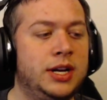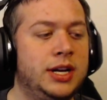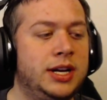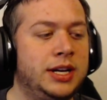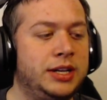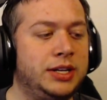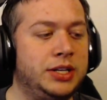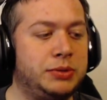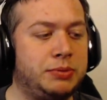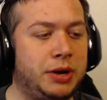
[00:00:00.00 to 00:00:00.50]

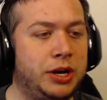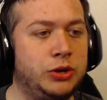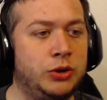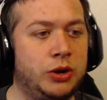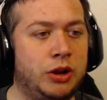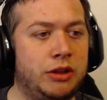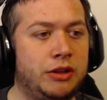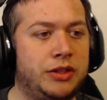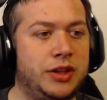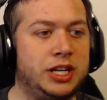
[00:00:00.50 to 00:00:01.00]
he's probably doing
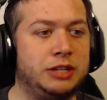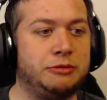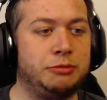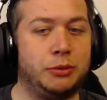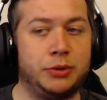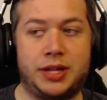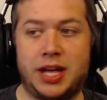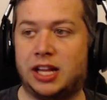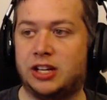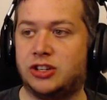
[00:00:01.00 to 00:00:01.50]
other things. But with
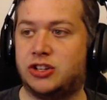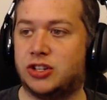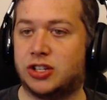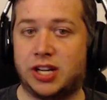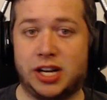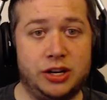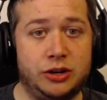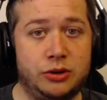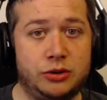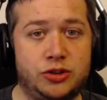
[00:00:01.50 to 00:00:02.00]
that, let's just get
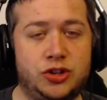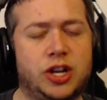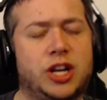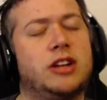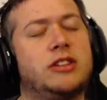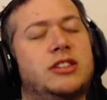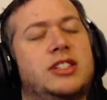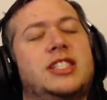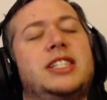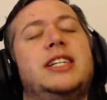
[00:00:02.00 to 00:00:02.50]
into it. Check it out.
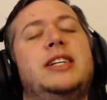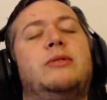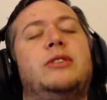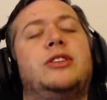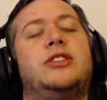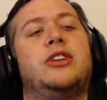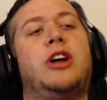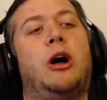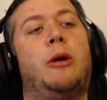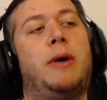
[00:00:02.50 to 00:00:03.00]
See what it's
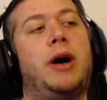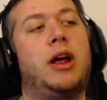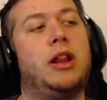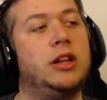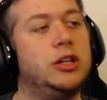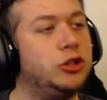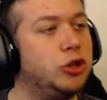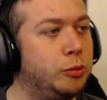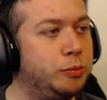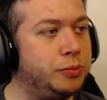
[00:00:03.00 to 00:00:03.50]
all about. Let's
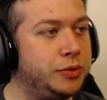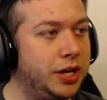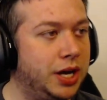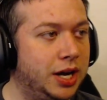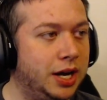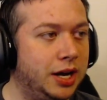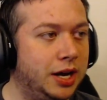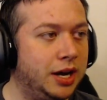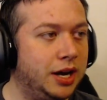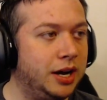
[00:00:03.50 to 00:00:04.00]
hope
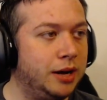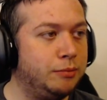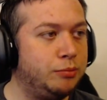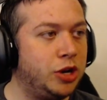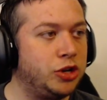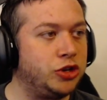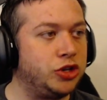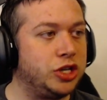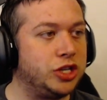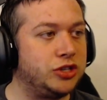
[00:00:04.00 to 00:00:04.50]
the
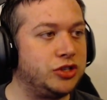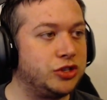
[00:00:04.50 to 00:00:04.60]
Prejudice is